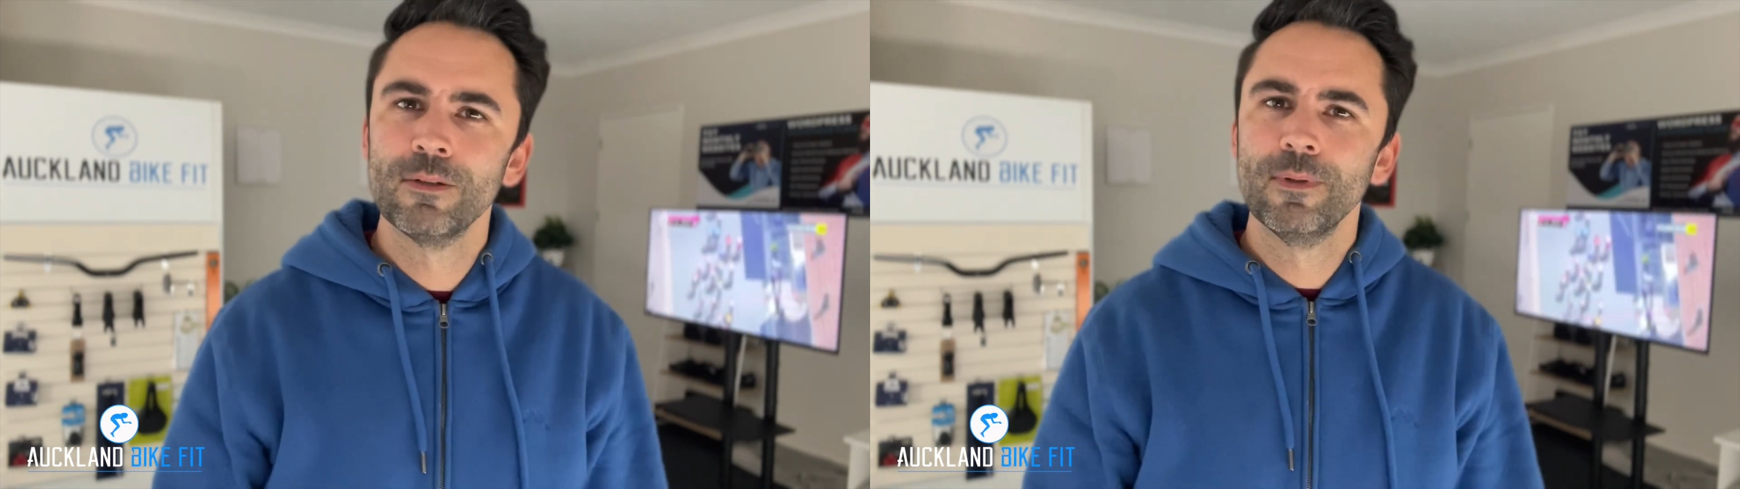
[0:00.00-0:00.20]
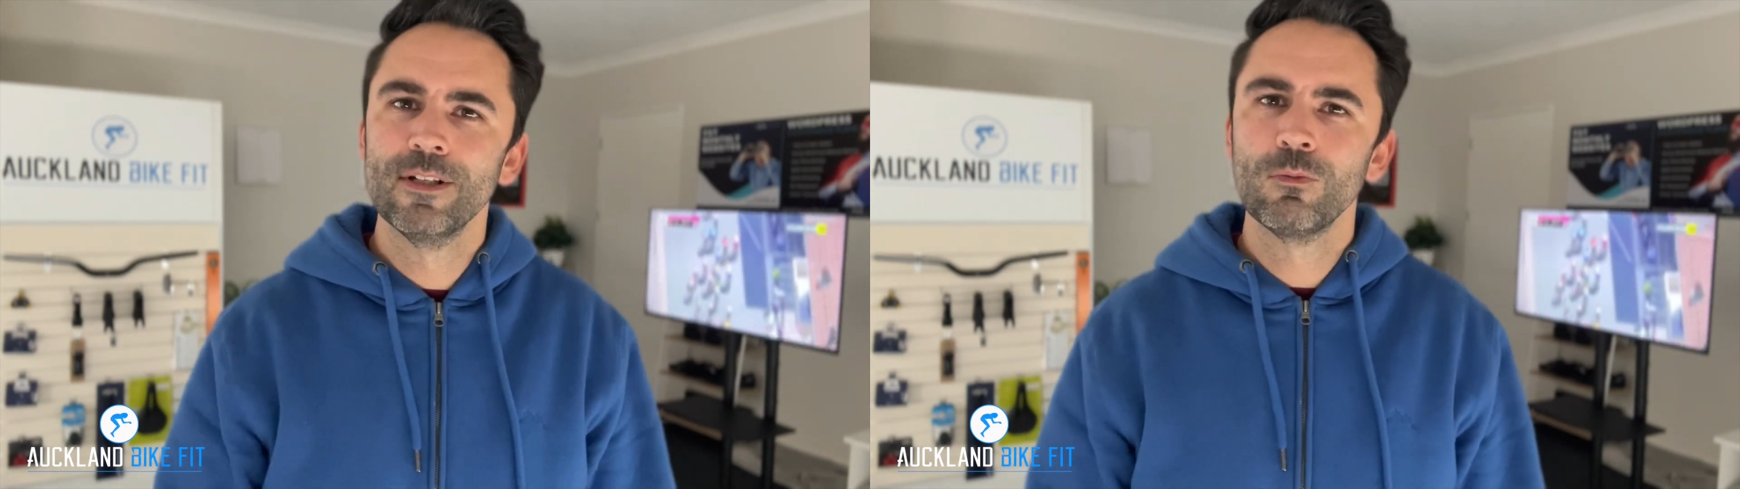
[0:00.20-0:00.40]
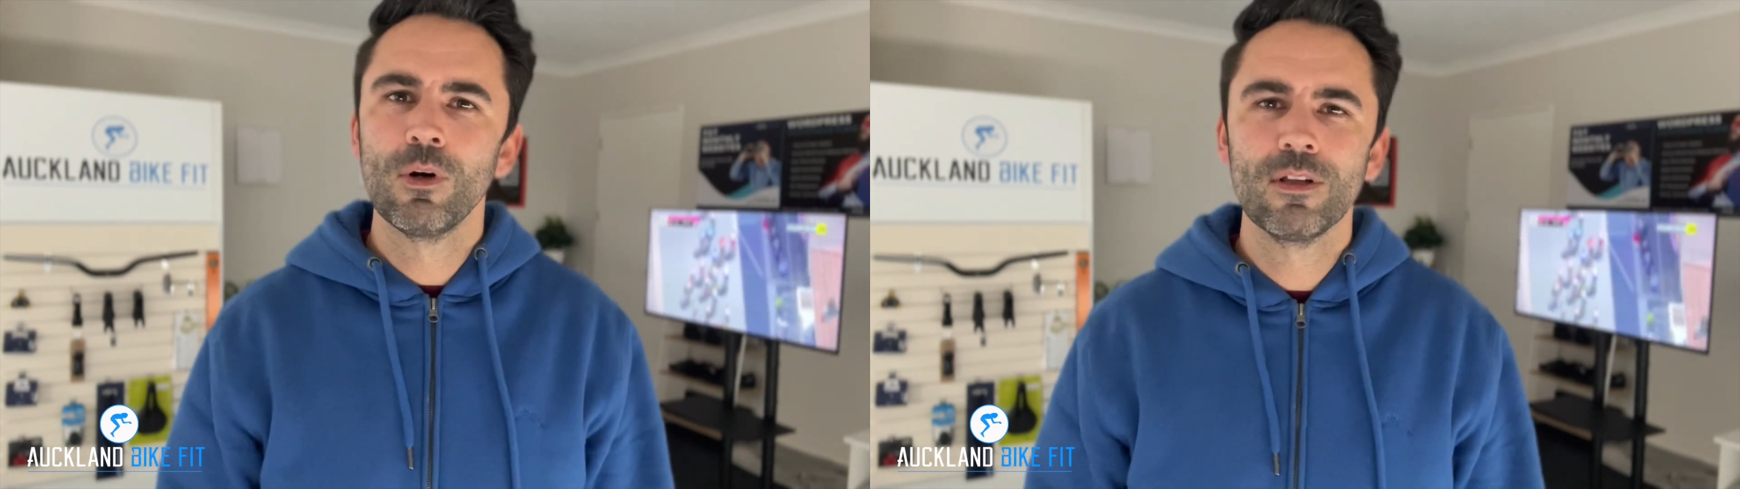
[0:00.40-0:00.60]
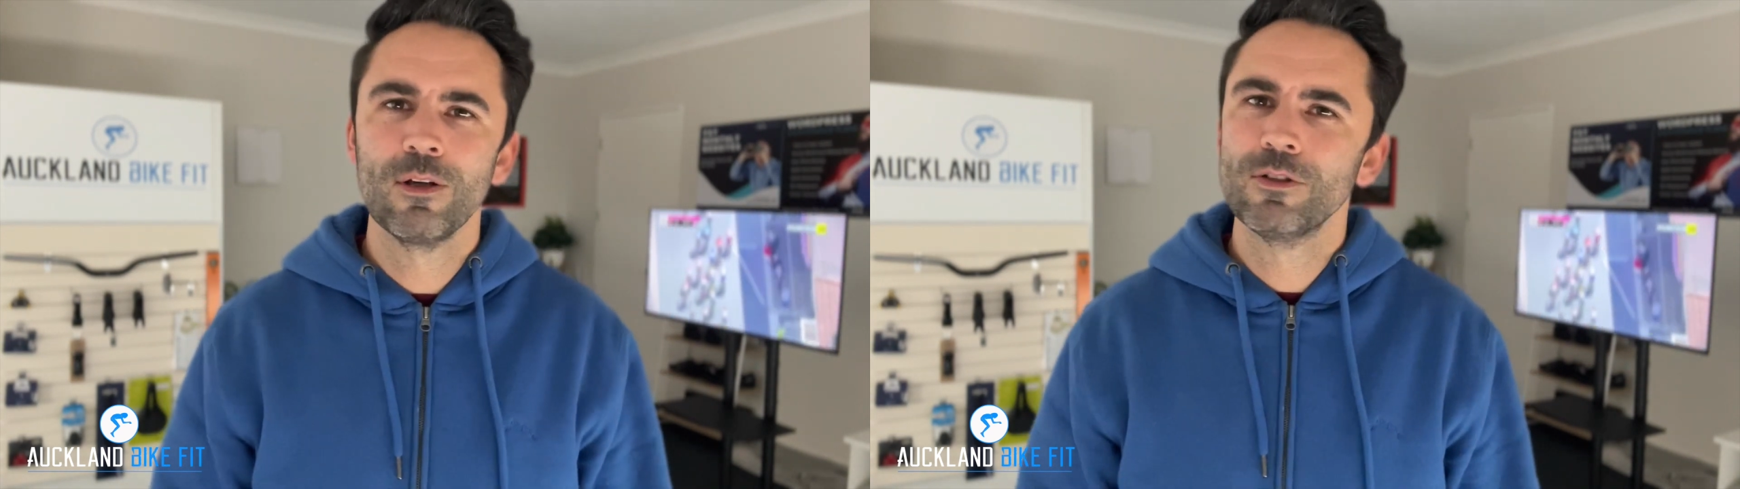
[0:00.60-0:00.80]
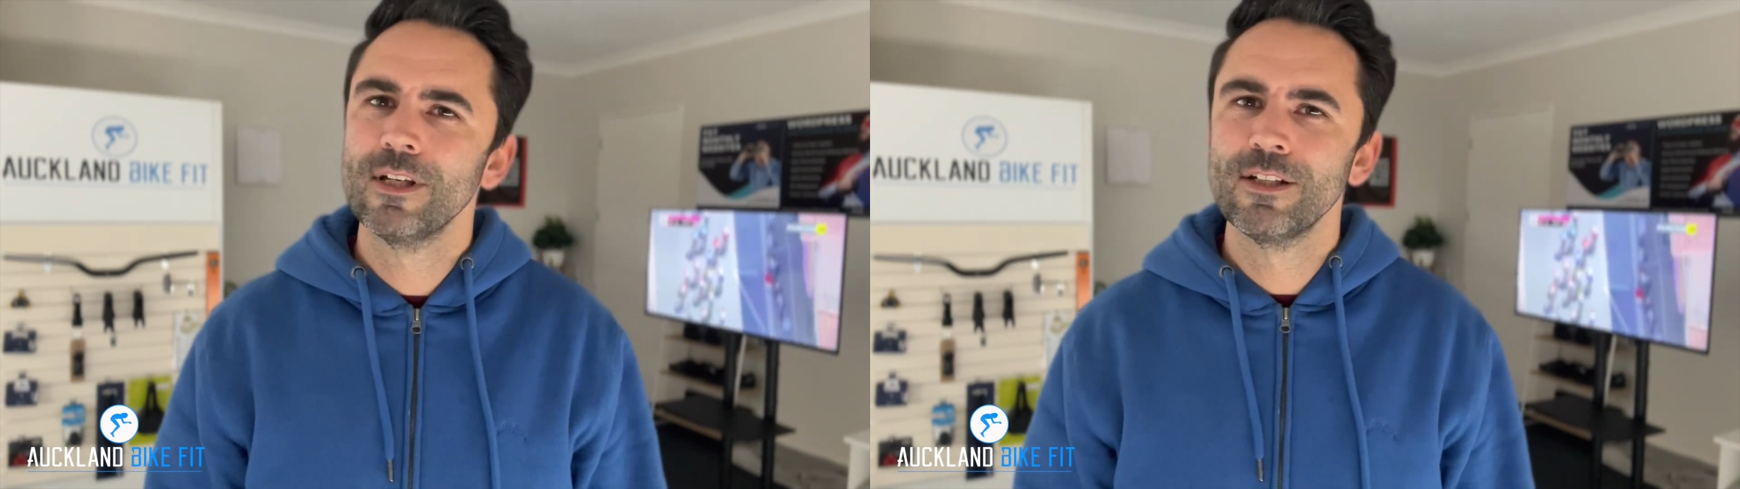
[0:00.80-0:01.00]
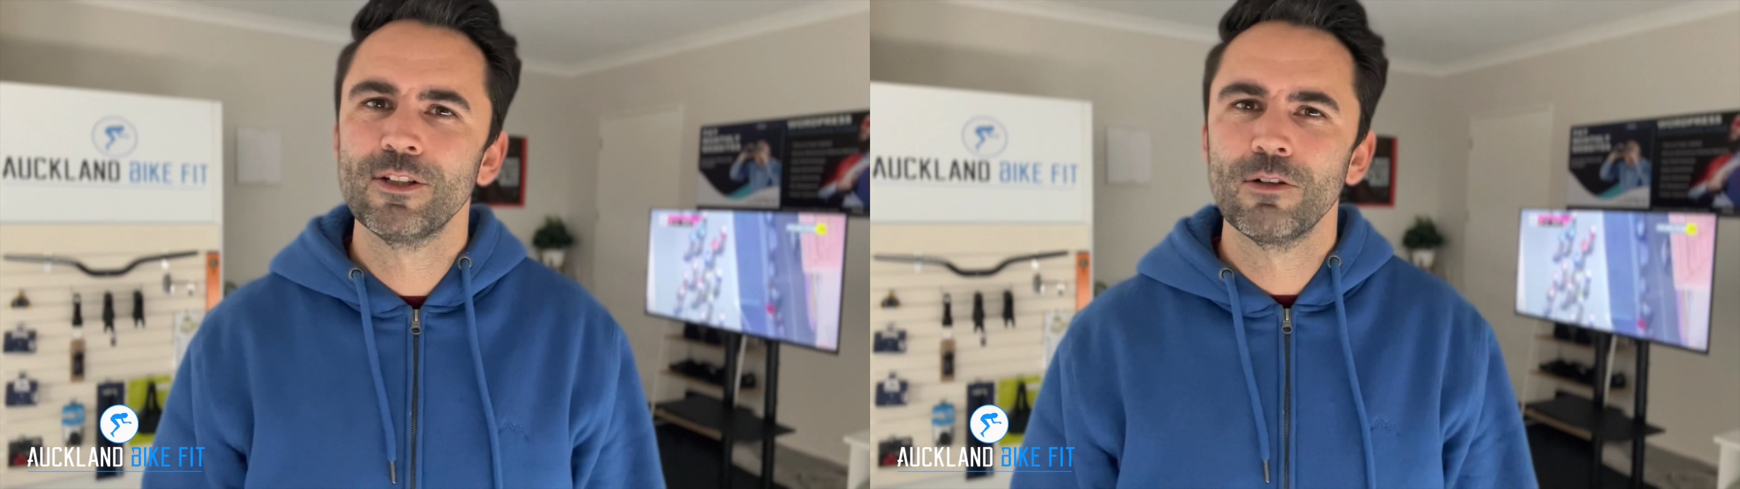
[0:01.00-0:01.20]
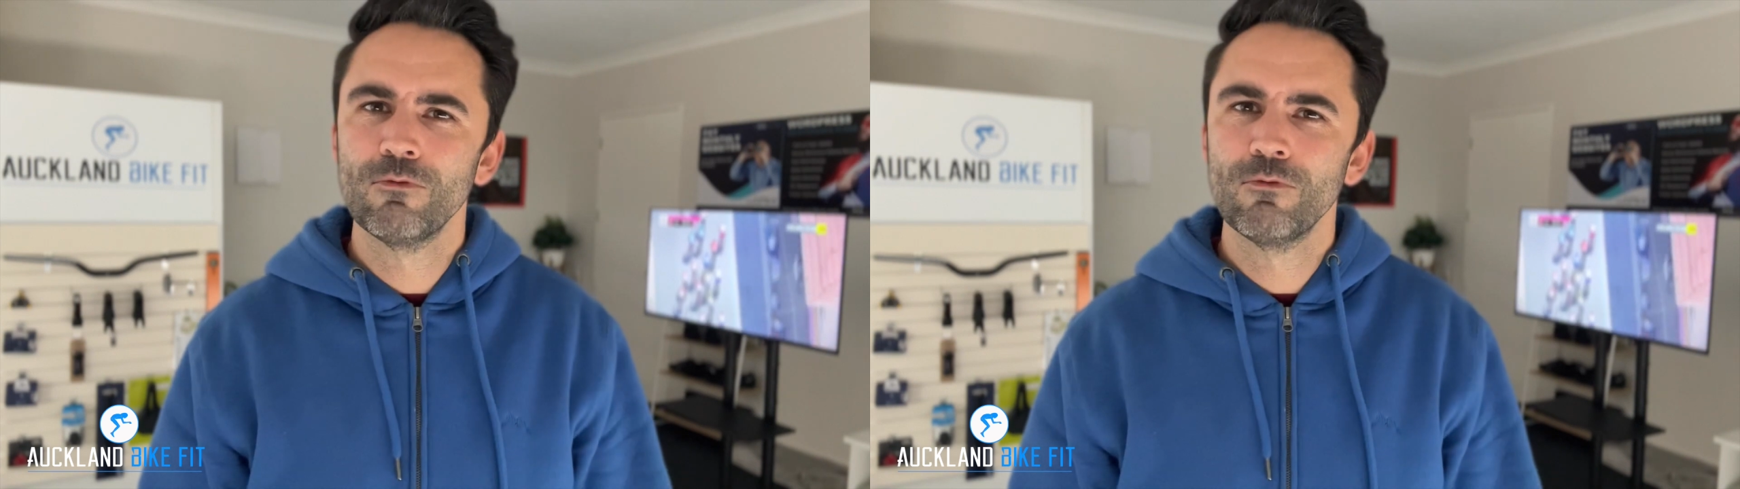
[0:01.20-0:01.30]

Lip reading: but it's one of those things that